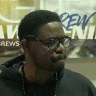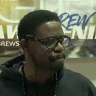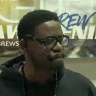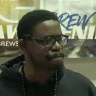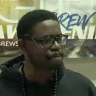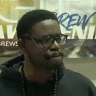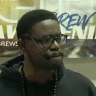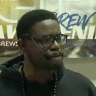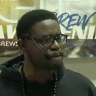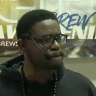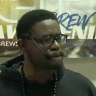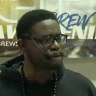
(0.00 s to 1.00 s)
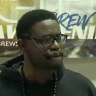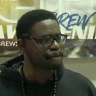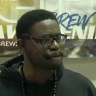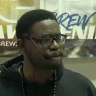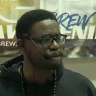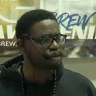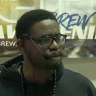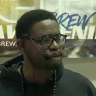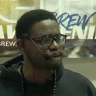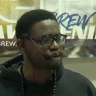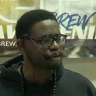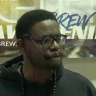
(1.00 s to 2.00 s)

(silence)